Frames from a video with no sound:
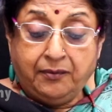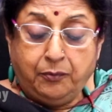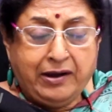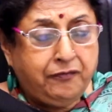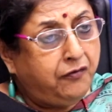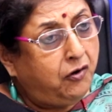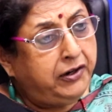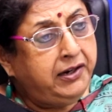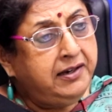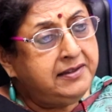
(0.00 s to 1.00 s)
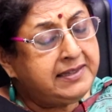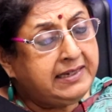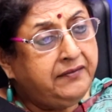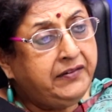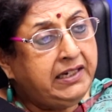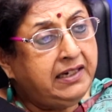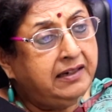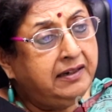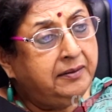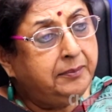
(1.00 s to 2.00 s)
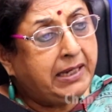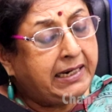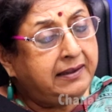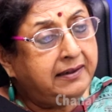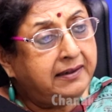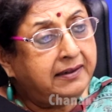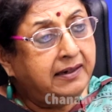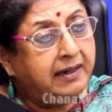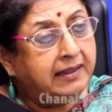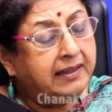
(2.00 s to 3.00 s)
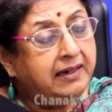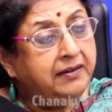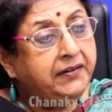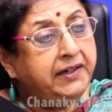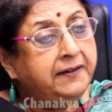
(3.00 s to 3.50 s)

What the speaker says: Were foreigners given Bharat Ratna? Are they given?